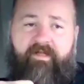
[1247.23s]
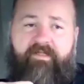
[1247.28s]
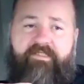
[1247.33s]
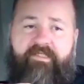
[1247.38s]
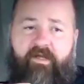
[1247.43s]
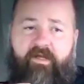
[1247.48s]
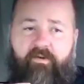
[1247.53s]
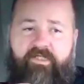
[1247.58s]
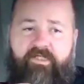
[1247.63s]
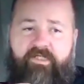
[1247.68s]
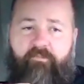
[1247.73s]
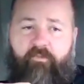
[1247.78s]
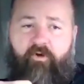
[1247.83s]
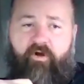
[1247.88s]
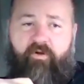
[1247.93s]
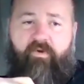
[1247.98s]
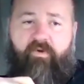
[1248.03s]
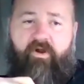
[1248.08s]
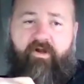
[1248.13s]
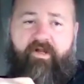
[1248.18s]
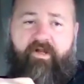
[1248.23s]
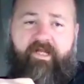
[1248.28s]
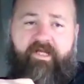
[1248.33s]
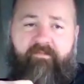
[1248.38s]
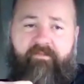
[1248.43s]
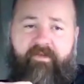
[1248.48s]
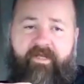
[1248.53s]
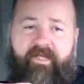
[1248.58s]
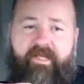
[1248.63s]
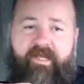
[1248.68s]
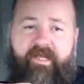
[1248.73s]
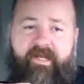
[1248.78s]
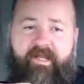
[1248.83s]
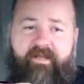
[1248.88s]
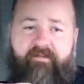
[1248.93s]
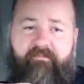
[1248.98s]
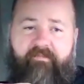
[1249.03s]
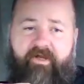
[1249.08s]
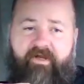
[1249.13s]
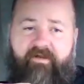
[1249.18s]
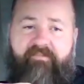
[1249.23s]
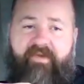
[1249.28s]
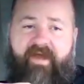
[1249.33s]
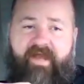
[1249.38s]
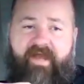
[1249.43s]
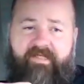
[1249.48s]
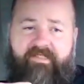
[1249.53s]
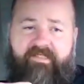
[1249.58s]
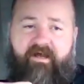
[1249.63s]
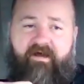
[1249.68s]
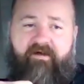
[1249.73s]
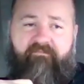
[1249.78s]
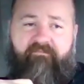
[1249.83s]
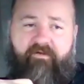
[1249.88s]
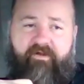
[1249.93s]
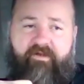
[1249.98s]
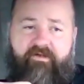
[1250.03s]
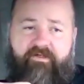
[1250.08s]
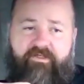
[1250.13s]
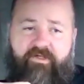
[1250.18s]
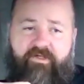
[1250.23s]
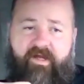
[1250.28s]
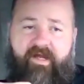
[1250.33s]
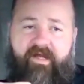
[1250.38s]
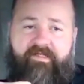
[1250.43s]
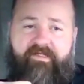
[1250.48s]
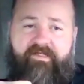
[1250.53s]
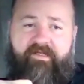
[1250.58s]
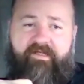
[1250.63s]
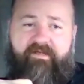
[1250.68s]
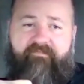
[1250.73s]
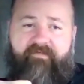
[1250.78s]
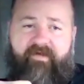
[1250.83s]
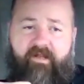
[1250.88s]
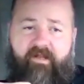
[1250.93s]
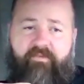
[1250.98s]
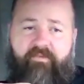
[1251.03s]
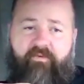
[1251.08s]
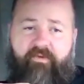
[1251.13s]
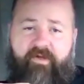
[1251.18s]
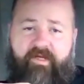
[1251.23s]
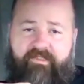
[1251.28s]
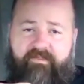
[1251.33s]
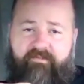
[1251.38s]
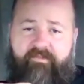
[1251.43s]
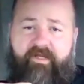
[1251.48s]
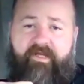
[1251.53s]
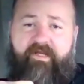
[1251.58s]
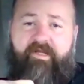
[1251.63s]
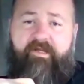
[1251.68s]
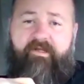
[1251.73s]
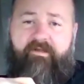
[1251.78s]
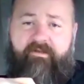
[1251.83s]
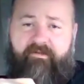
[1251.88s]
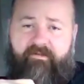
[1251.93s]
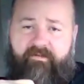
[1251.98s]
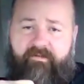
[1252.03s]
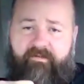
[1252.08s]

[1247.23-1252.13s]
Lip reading: So it's more work in the beginning, but it pays off when you're trying to develop a recipe.